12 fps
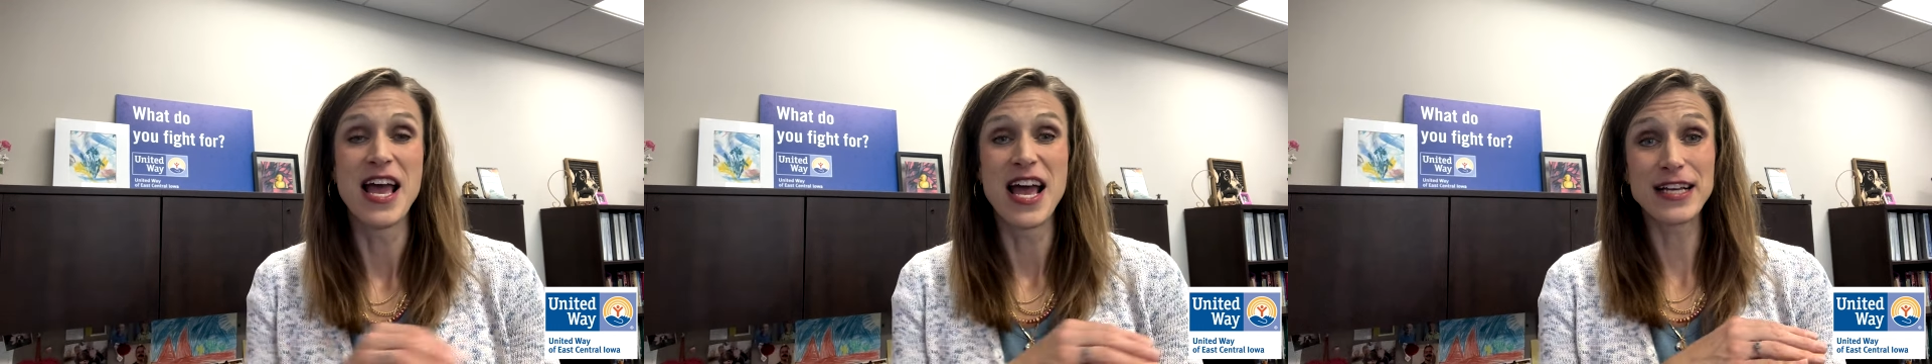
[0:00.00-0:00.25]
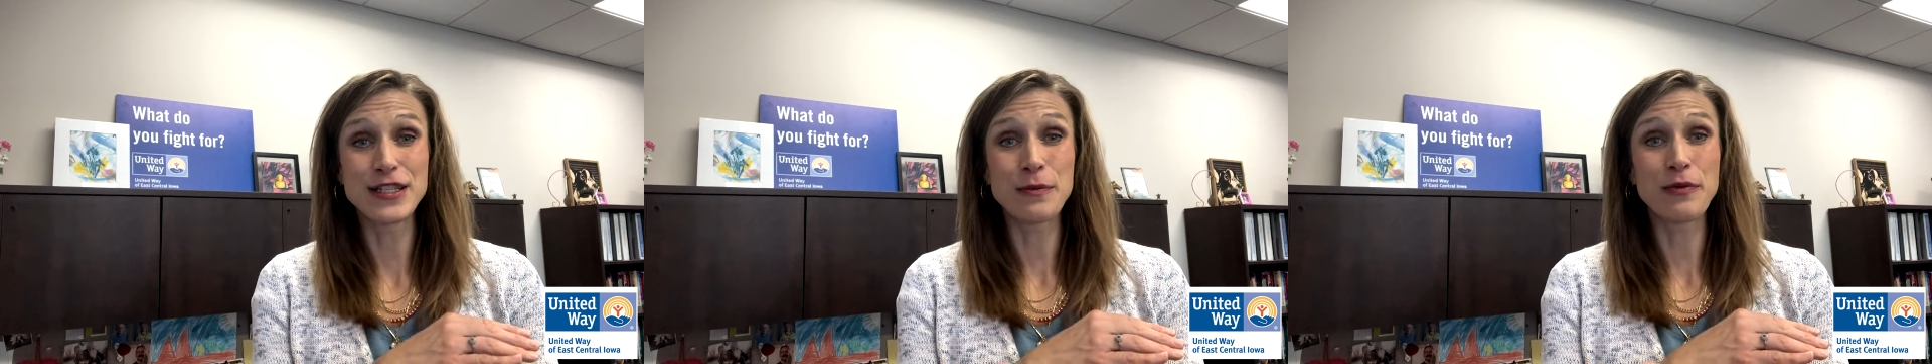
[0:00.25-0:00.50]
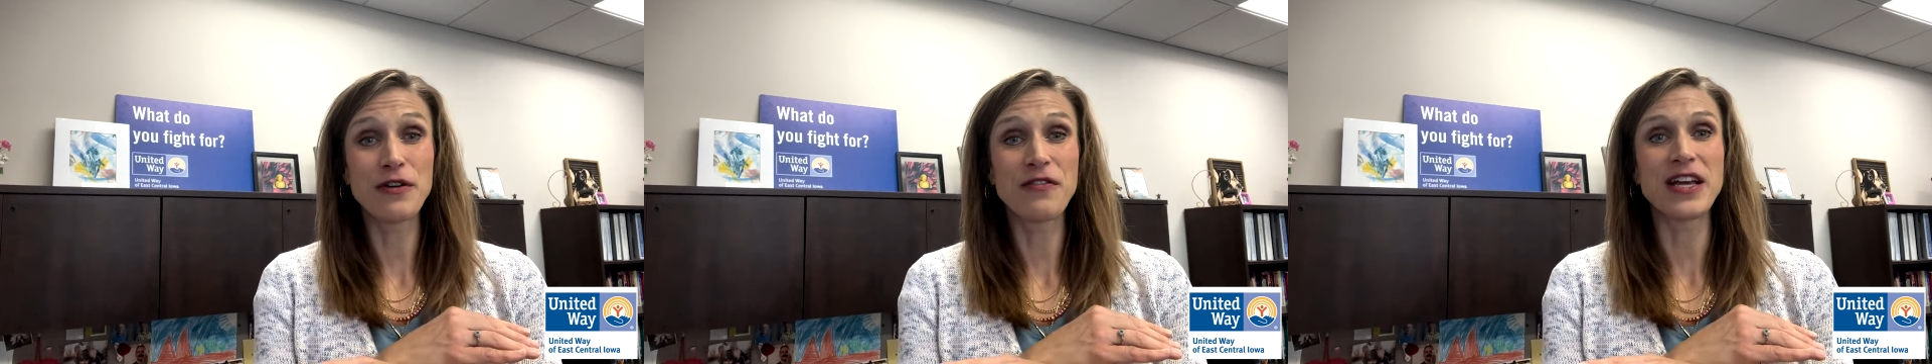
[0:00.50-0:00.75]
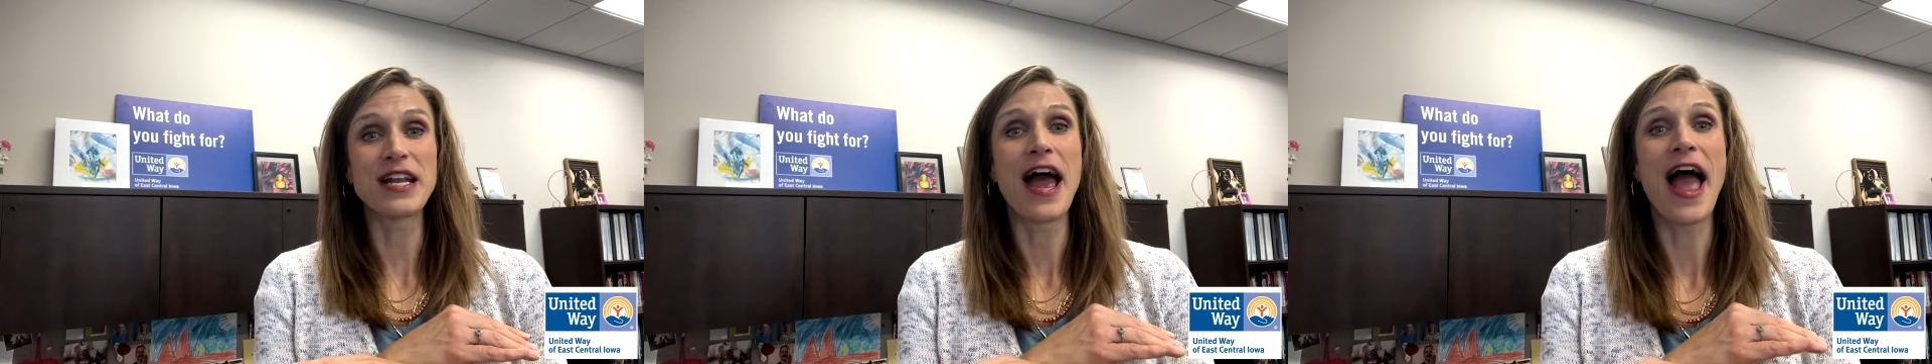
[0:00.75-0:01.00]
it's
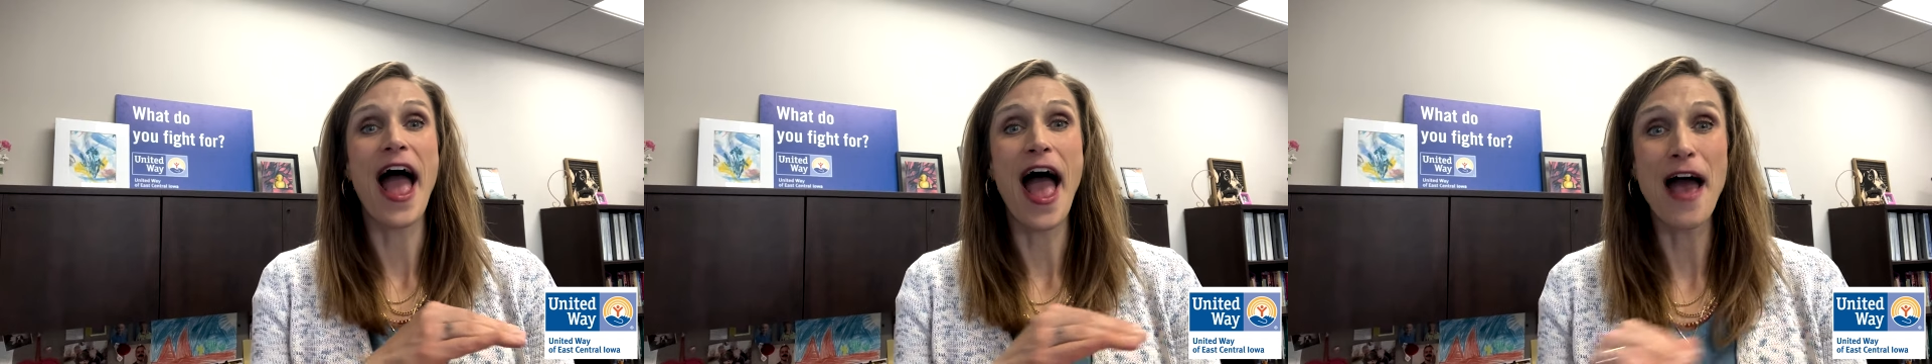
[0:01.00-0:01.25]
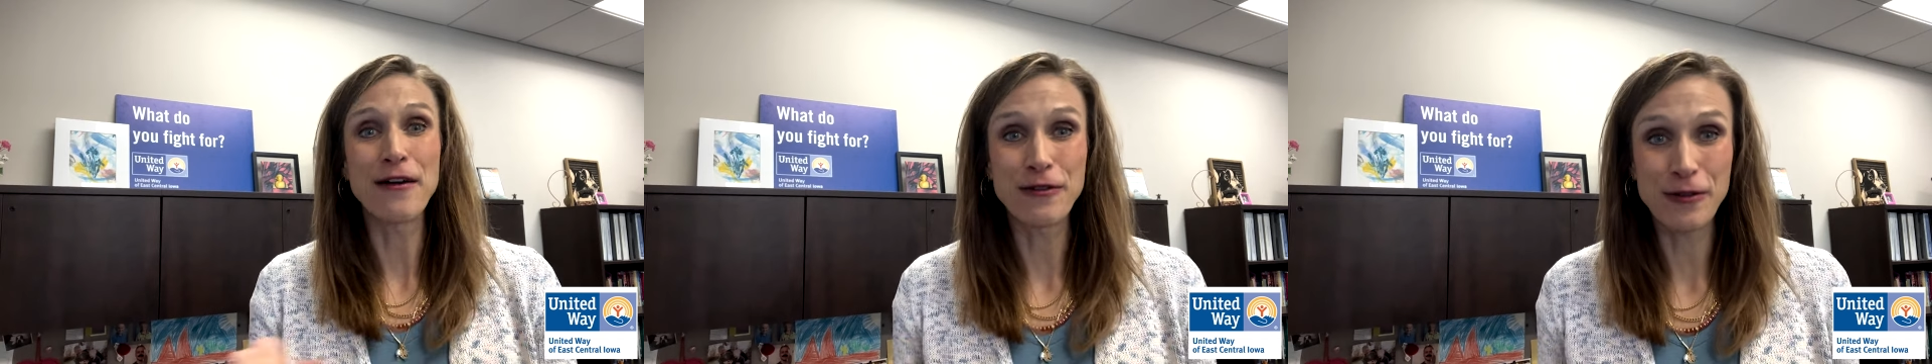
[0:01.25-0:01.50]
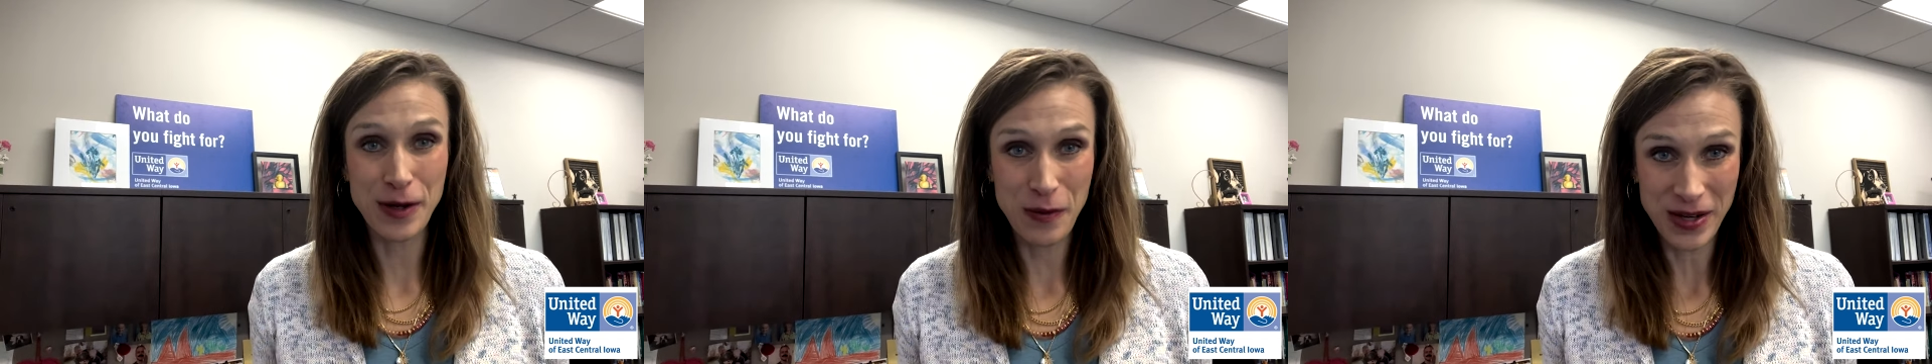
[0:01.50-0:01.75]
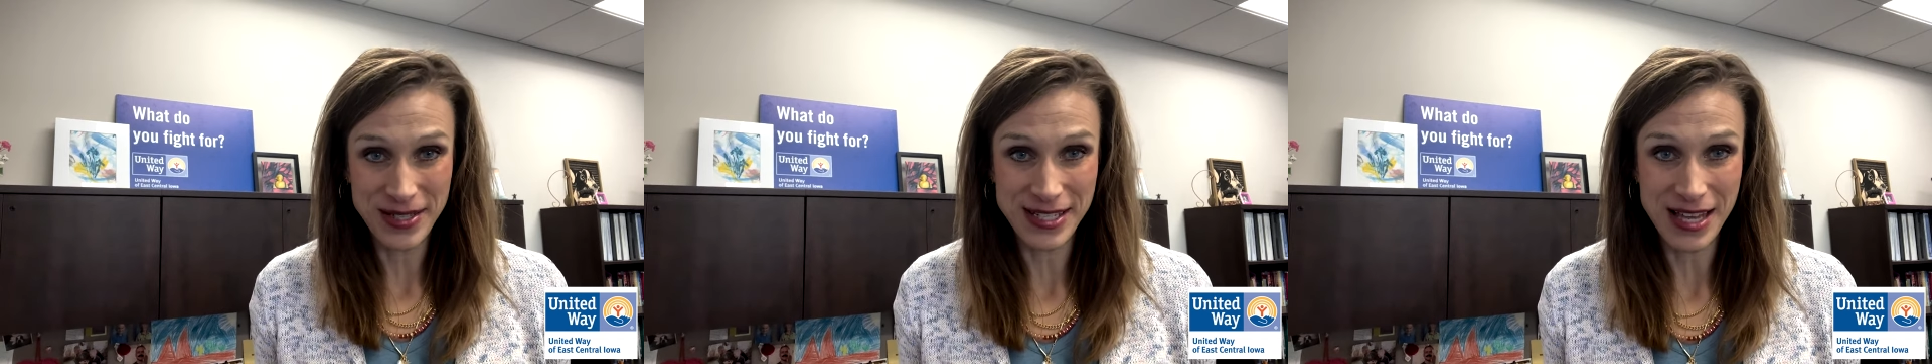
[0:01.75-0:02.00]
improving
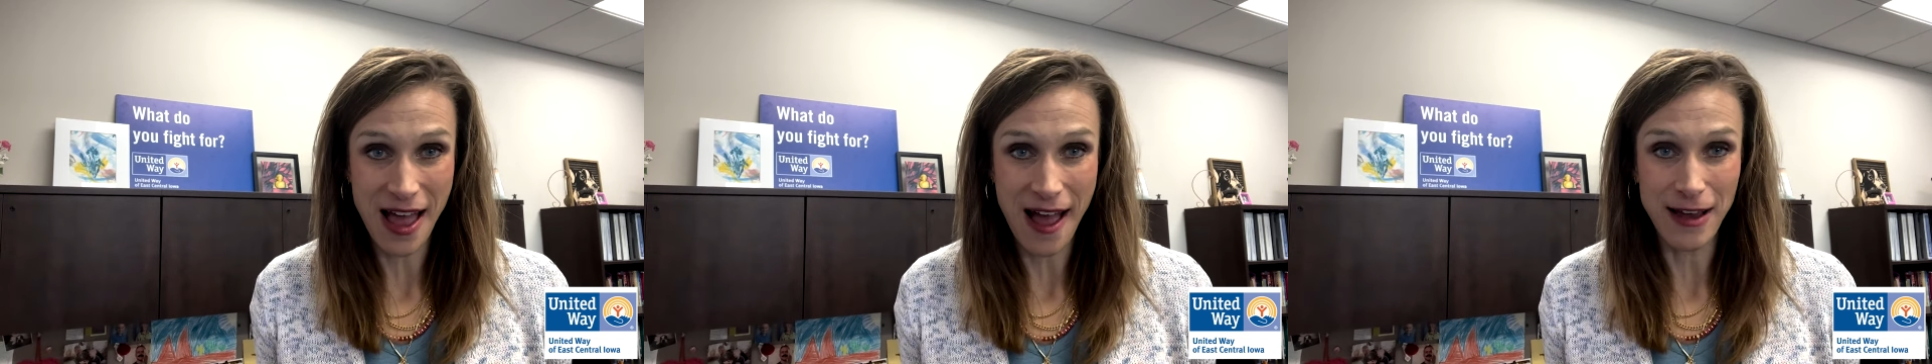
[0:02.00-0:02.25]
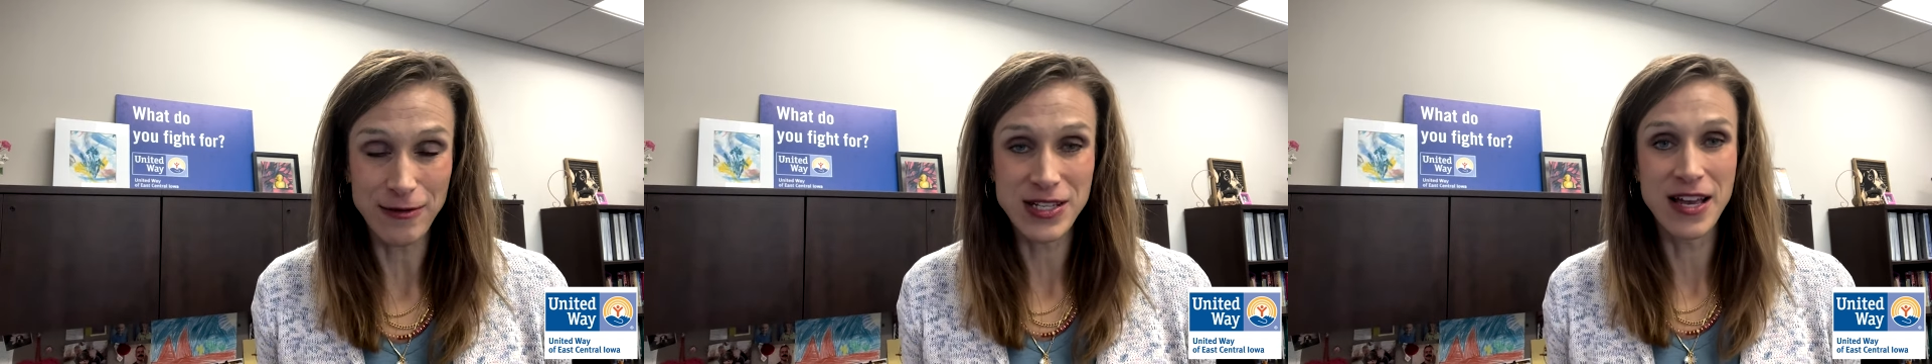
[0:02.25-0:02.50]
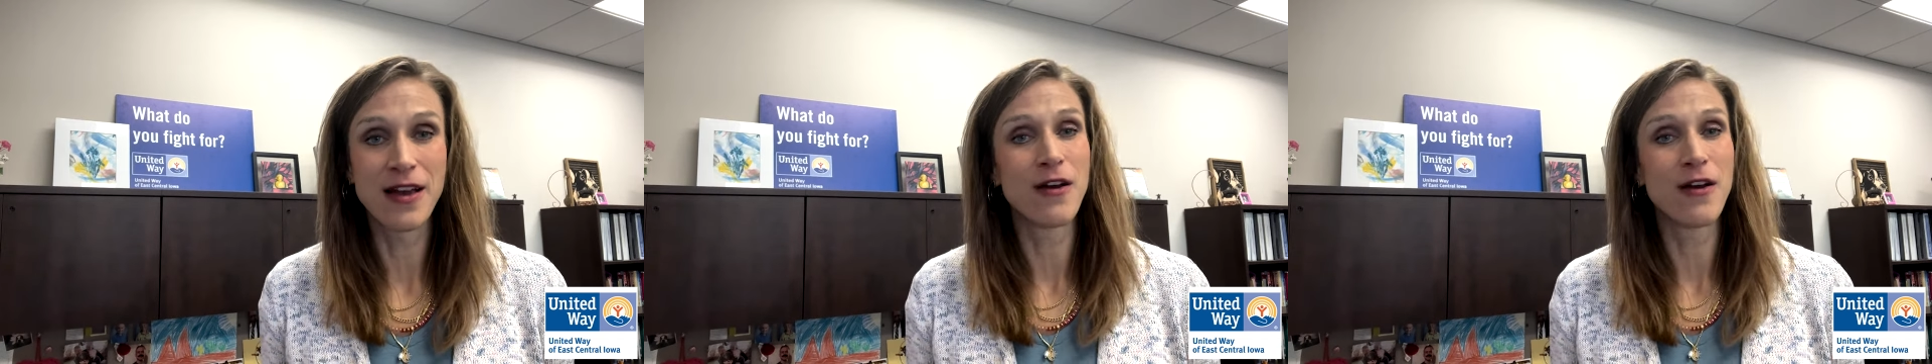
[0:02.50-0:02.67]
everyone's lives.